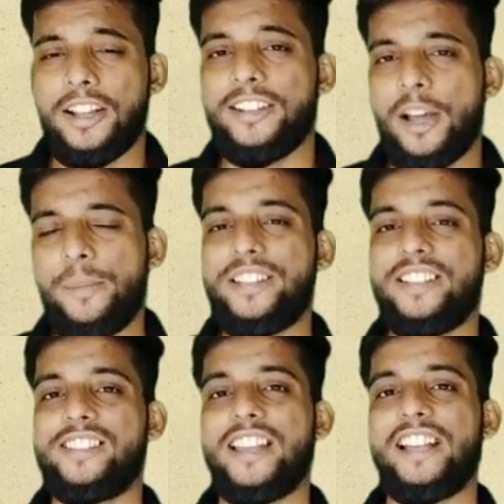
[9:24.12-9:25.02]
Number
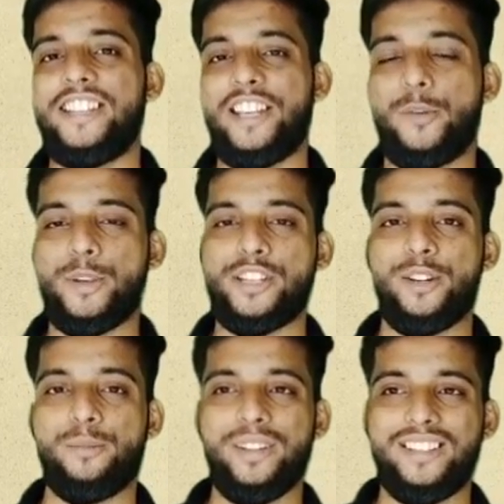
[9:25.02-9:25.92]
this as equation
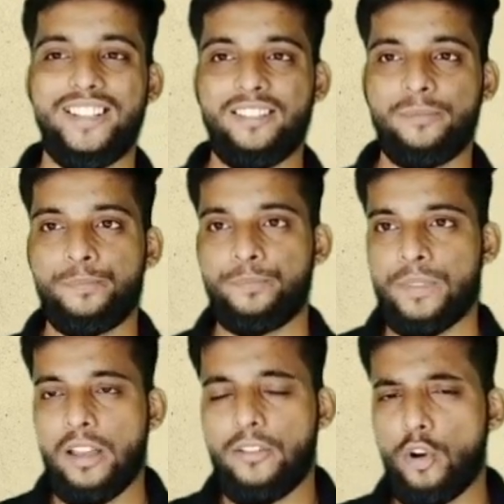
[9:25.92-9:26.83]
number 3.
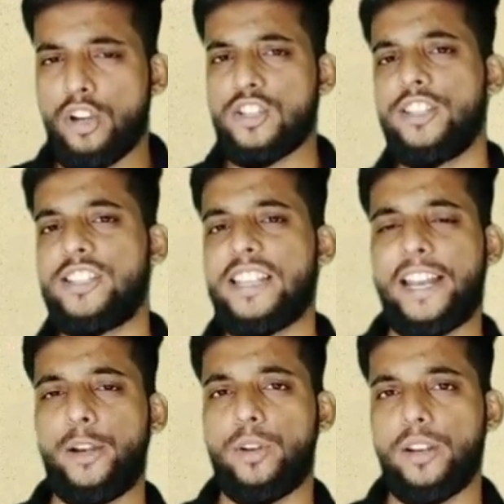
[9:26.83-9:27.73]
Focus on the
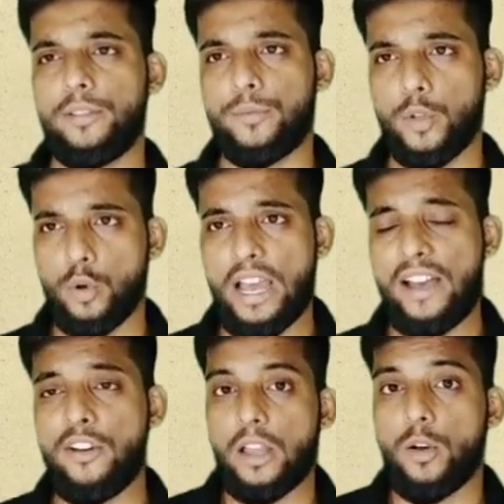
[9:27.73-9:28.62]
second one. You
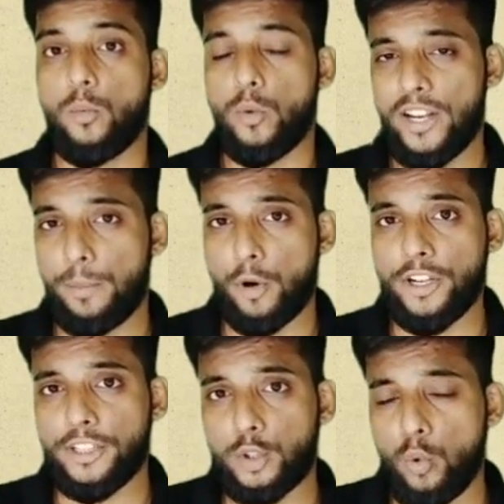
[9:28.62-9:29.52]
have 1
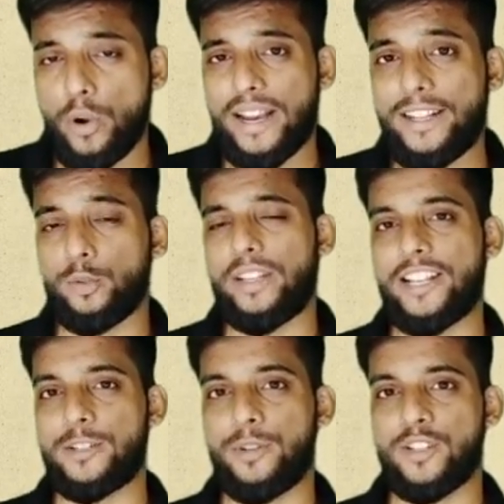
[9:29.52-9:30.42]
upon 2 into
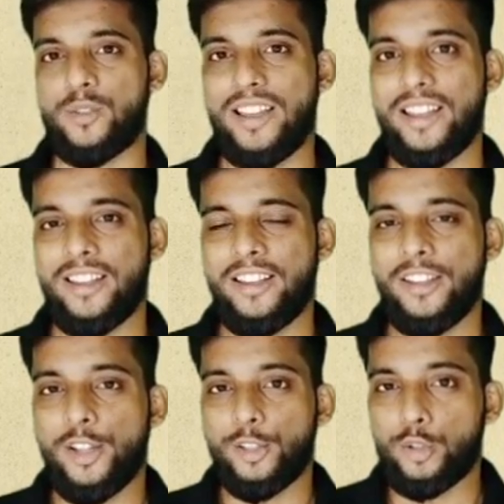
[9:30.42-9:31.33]
3x plus y.
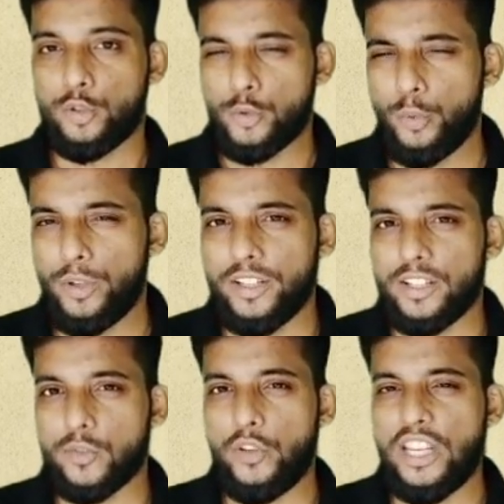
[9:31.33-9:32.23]
So
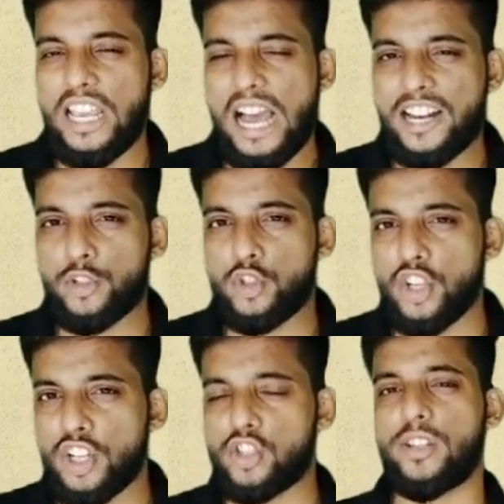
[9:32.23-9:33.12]
students, we are
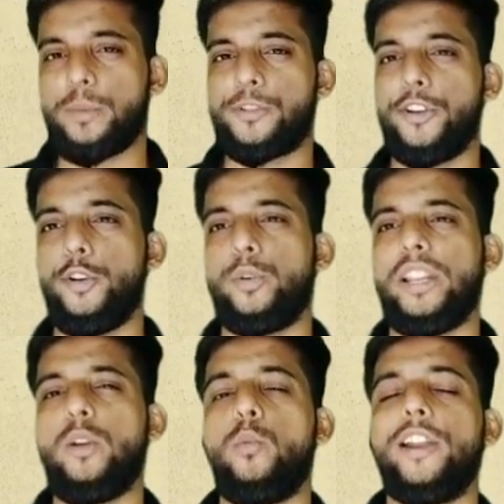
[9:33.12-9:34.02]
just
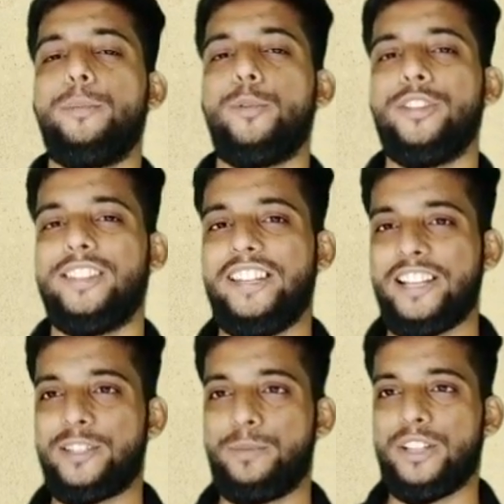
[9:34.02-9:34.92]
substituting 1 upon
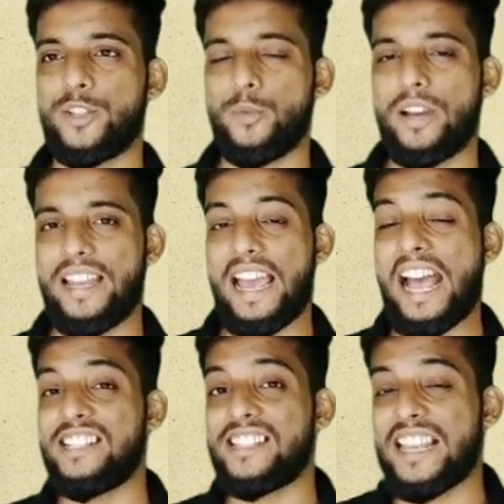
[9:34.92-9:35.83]
3x plus y
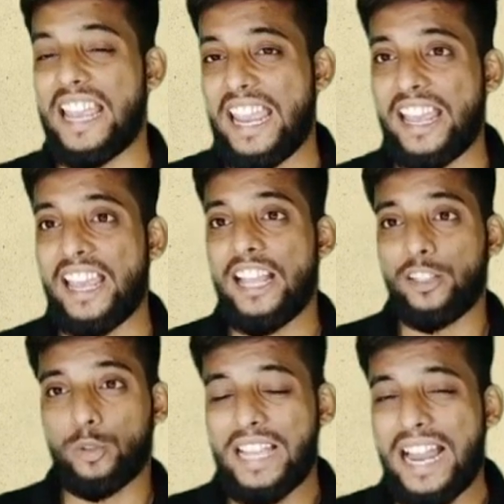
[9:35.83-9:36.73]
as a.
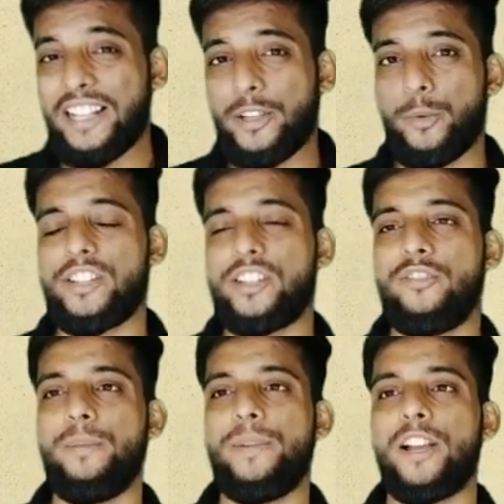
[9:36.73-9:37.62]
So that equation
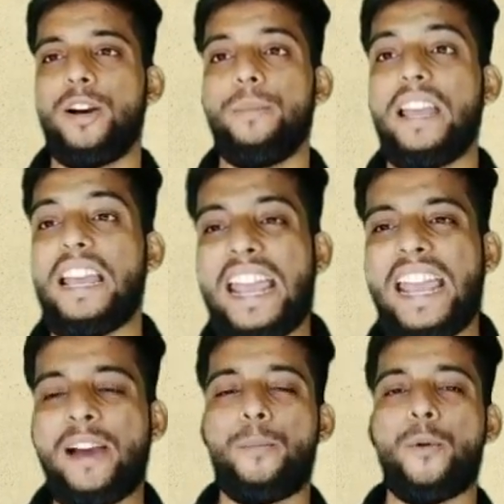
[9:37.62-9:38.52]
will become
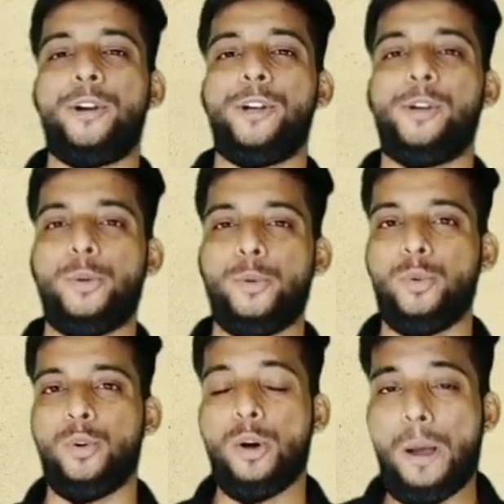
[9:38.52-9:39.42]
a upon
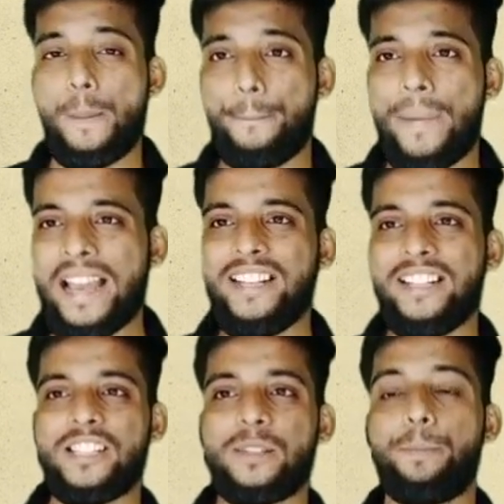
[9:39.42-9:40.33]
2
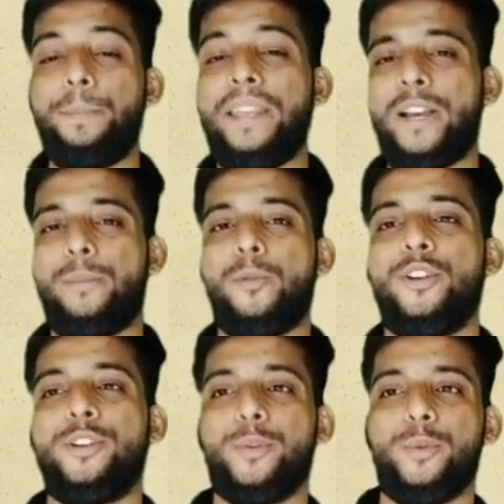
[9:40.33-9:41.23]
minus b
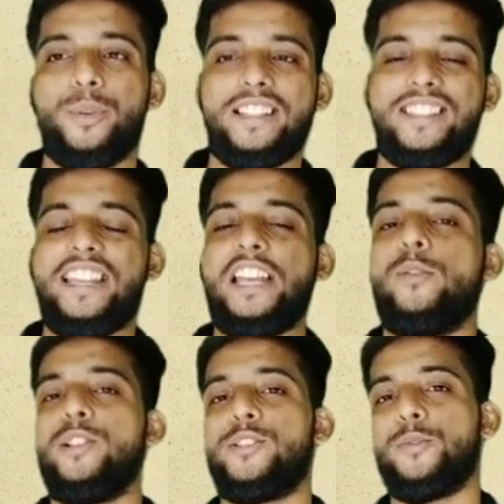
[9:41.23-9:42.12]
upon 2 is
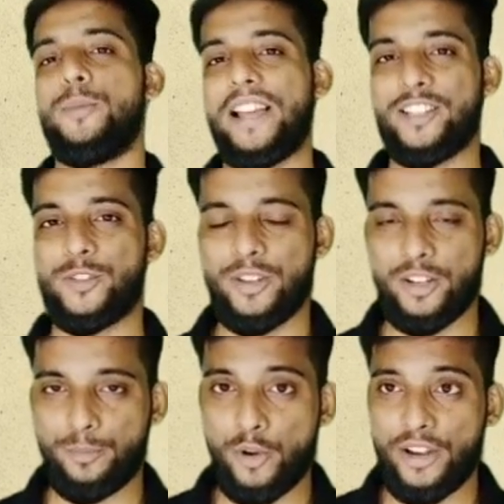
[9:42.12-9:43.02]
equals to minus 1
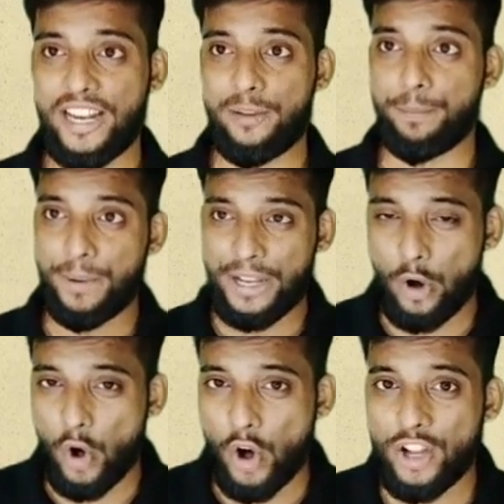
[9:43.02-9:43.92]
upon 8
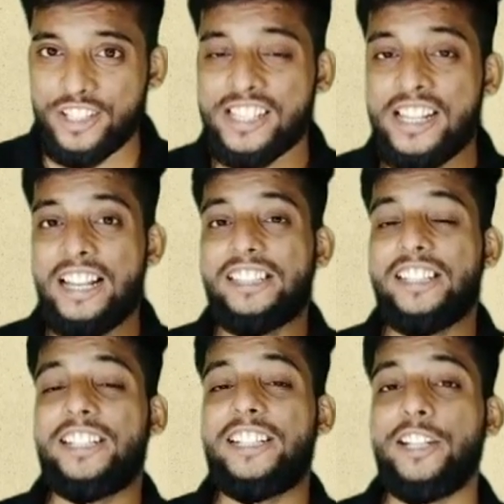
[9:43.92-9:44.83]
because
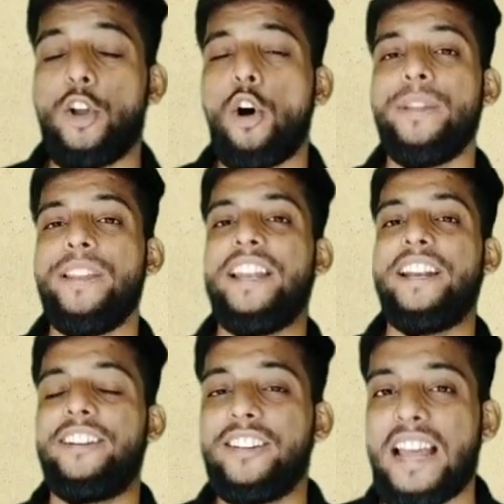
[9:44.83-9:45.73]
the
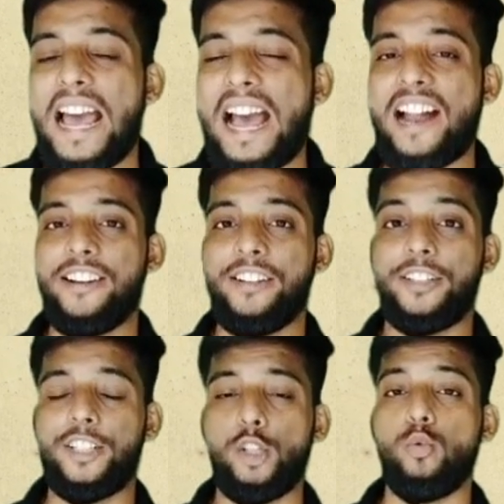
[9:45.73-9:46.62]
denominator had
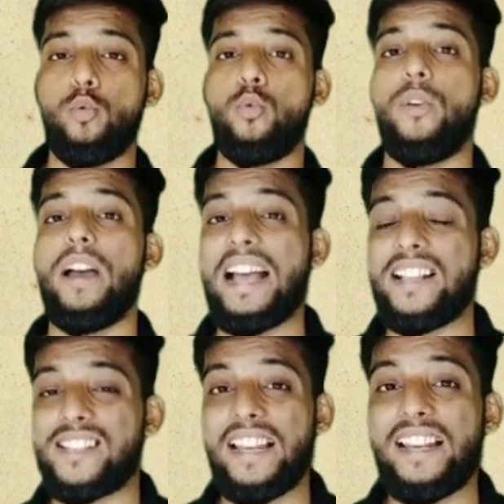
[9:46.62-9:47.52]
2
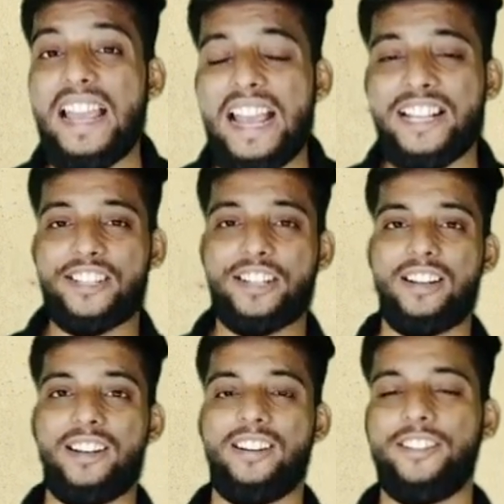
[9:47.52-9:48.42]
as an
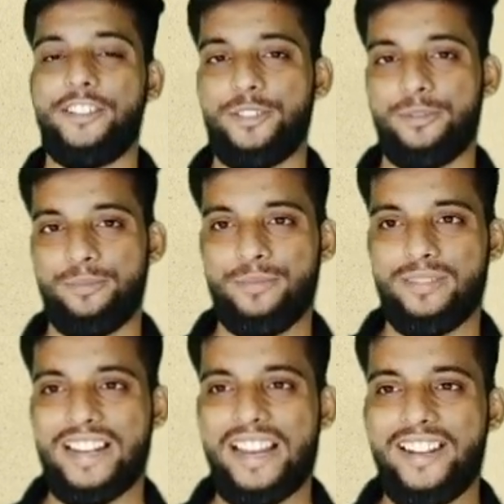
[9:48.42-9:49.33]
extra term,
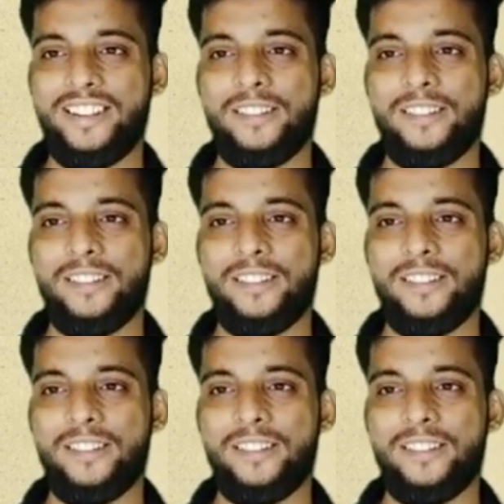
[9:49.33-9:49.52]
right?